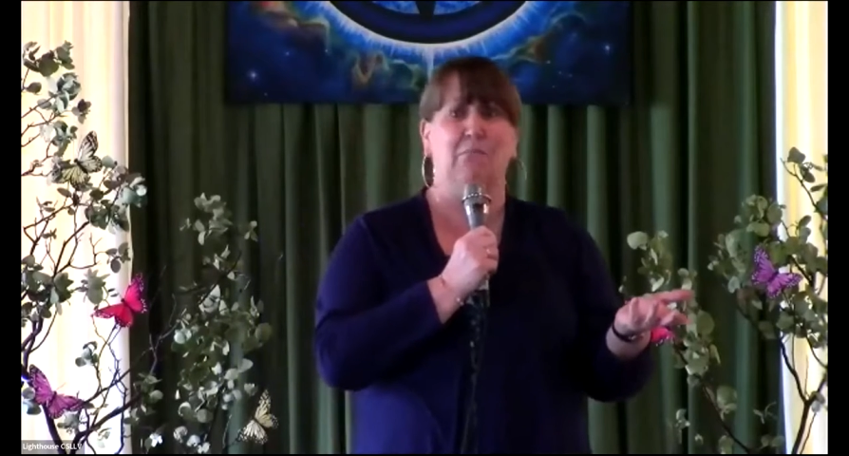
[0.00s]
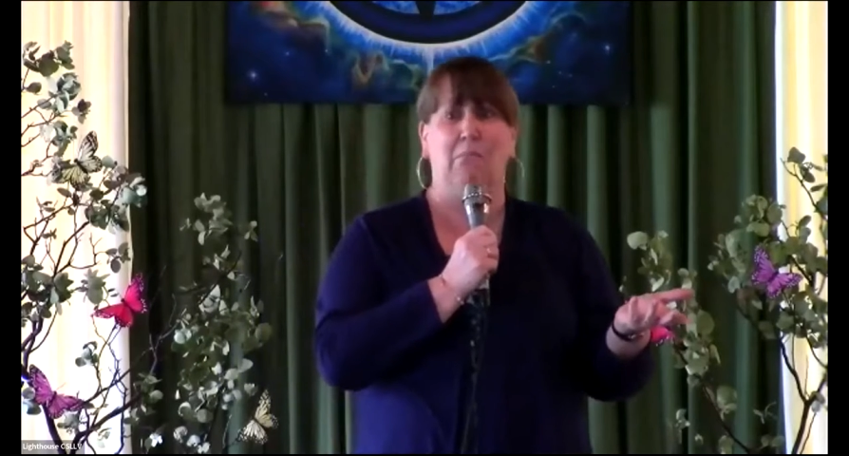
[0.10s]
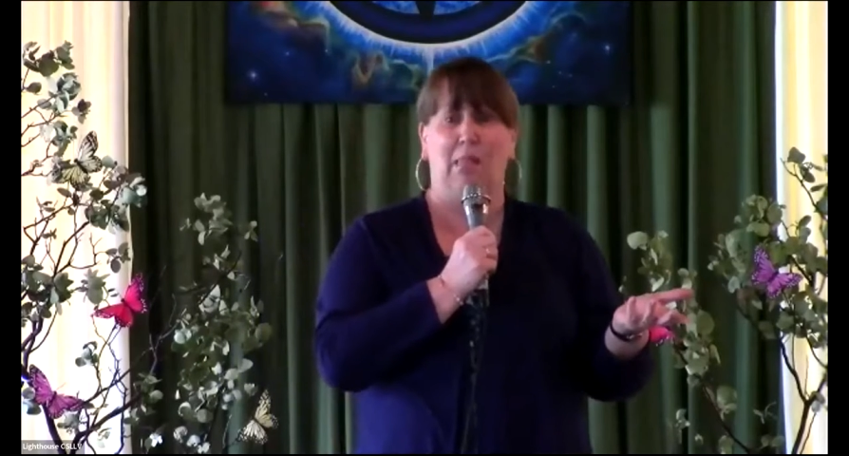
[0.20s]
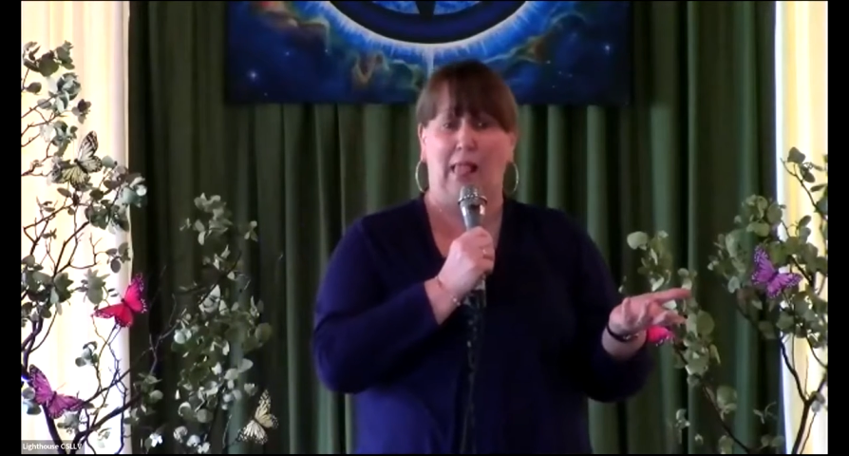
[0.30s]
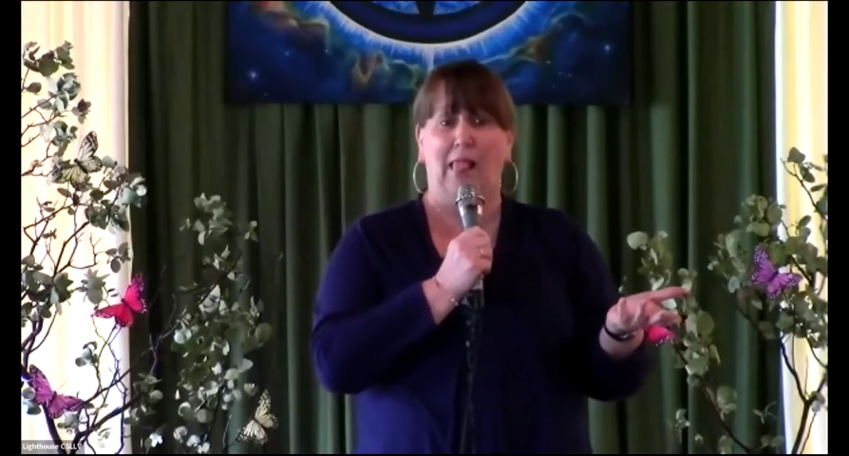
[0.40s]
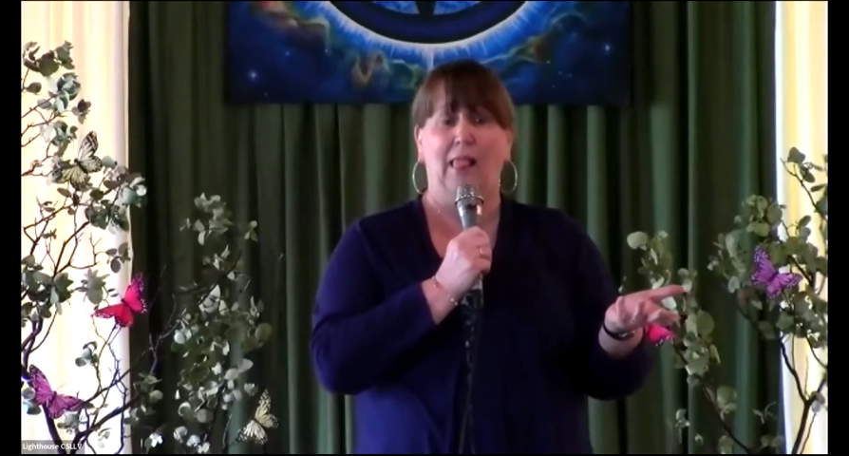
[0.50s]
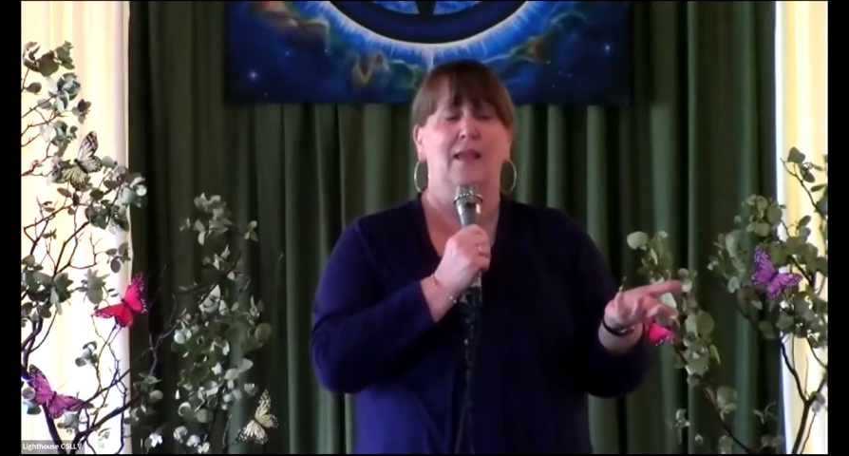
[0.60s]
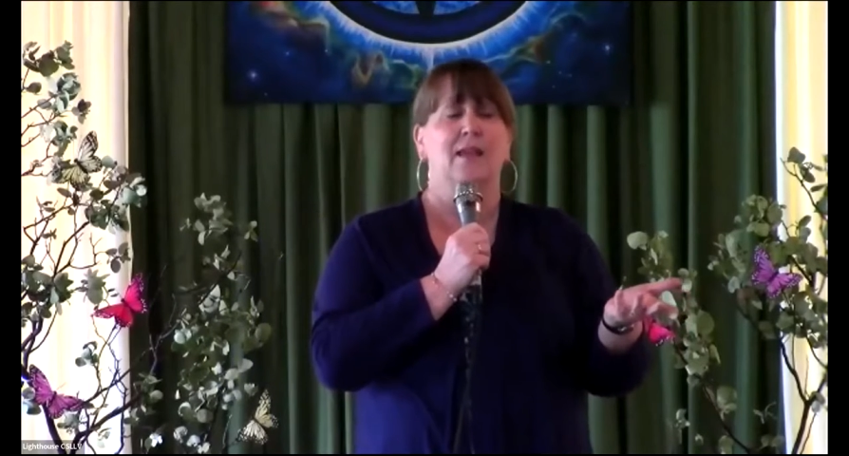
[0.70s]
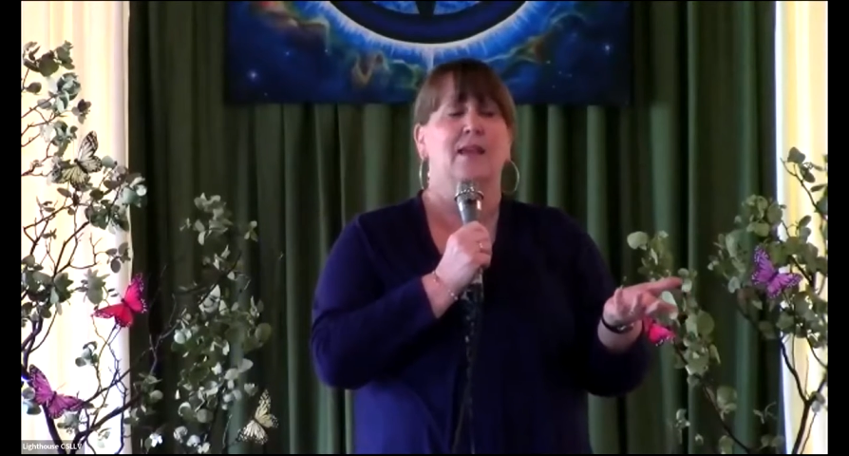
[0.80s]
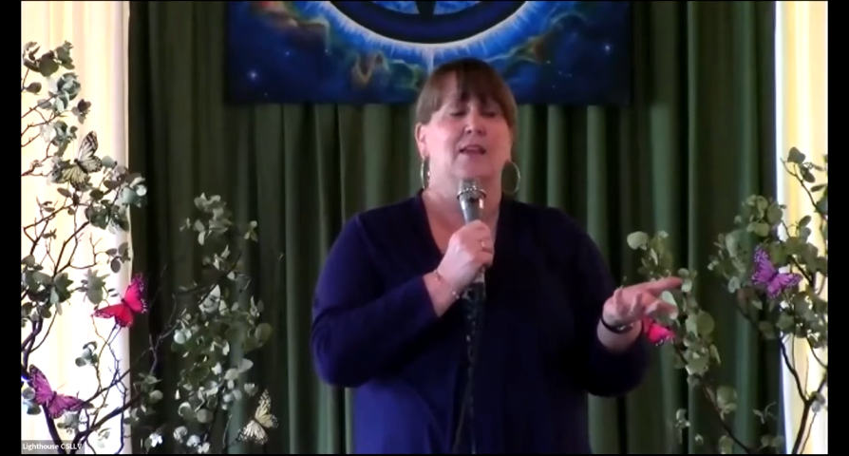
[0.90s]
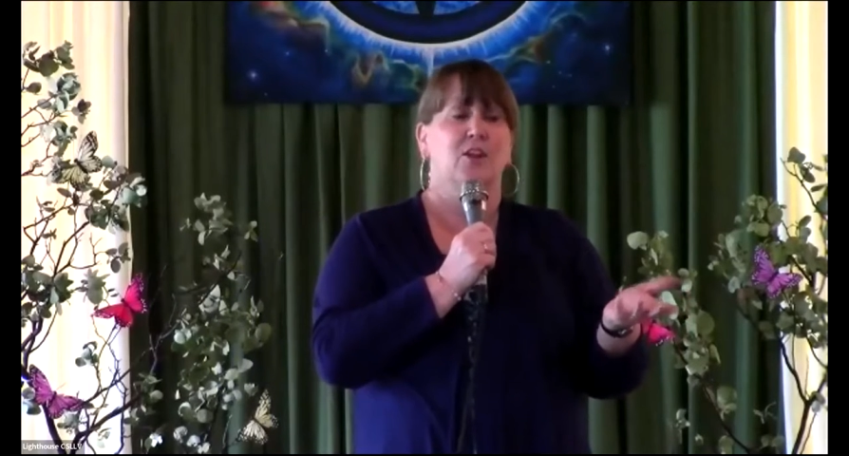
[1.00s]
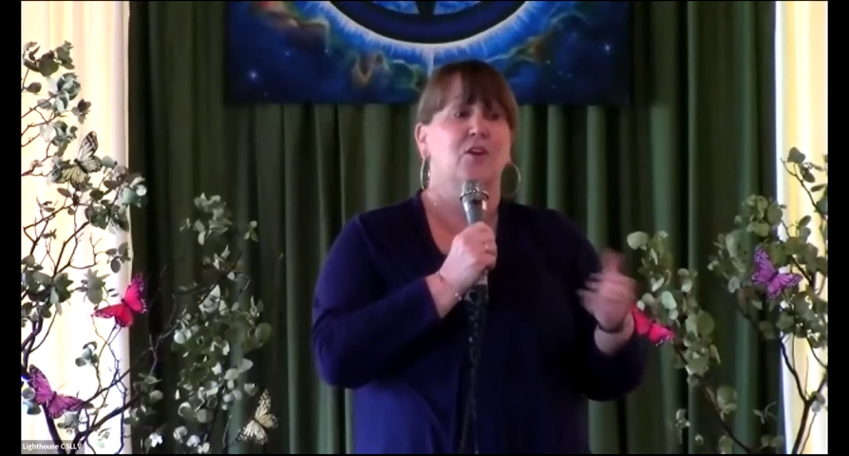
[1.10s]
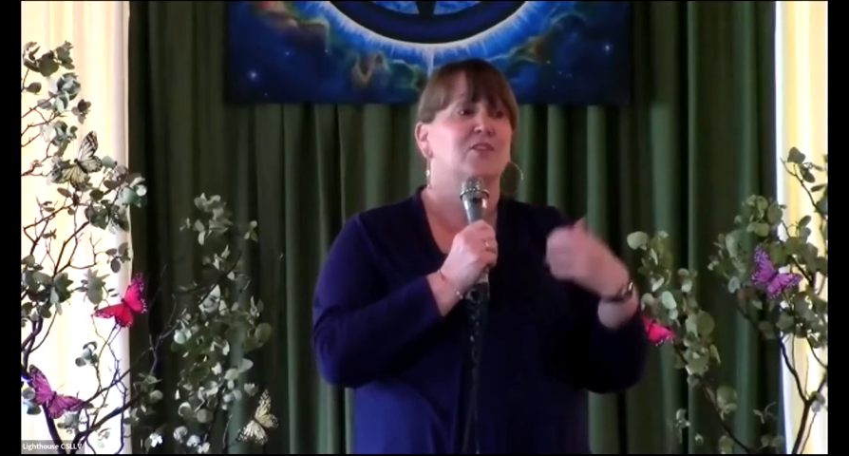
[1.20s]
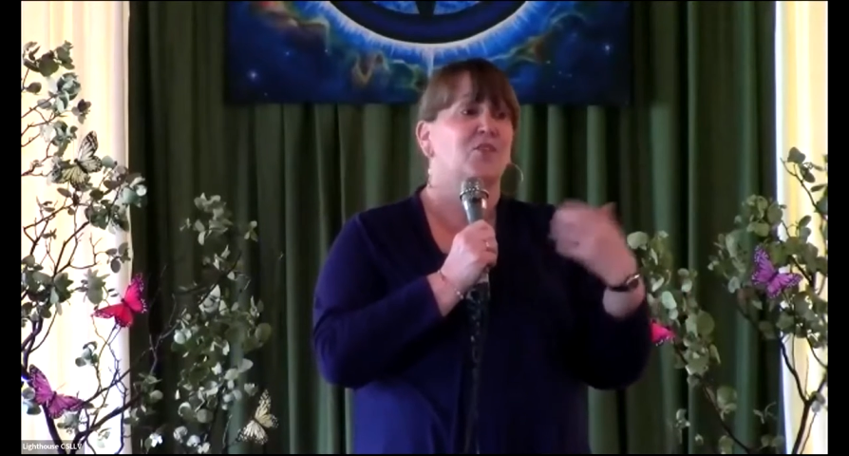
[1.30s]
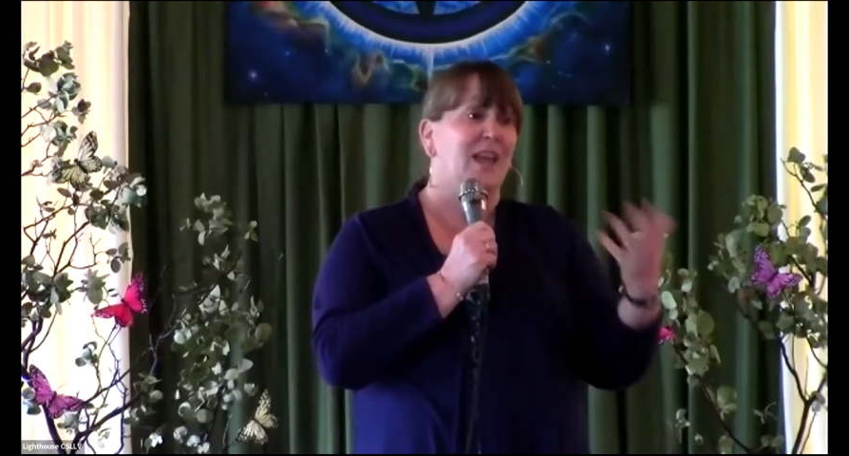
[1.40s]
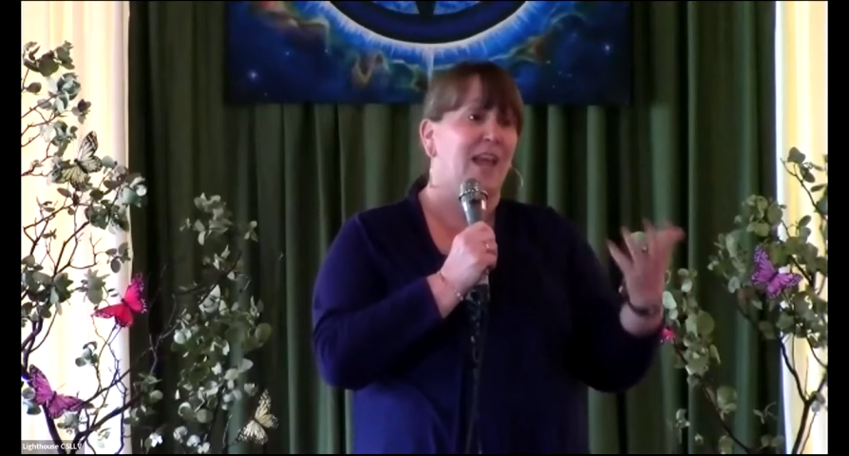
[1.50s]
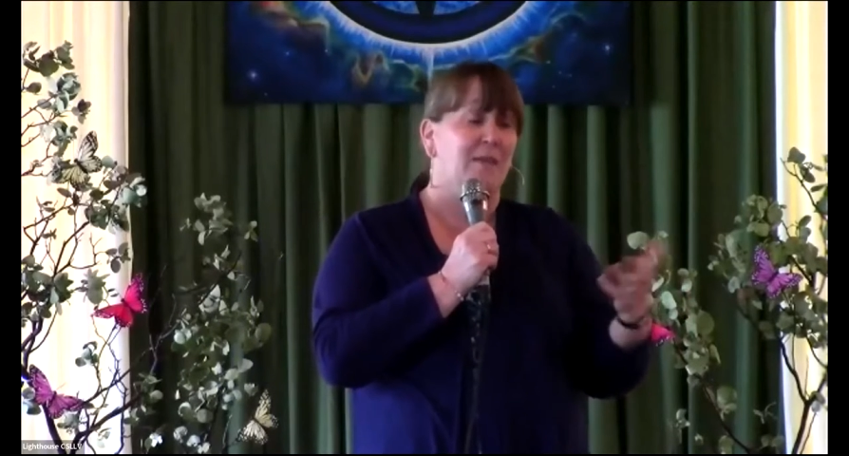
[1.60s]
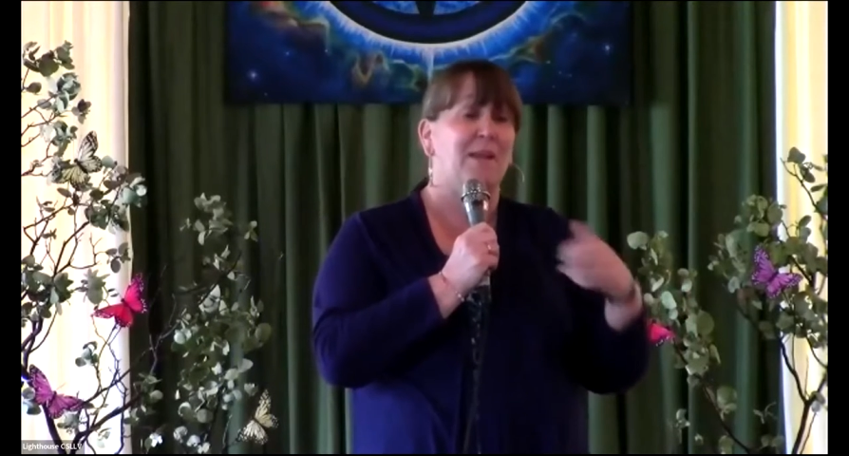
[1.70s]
blah, you know, it's okay,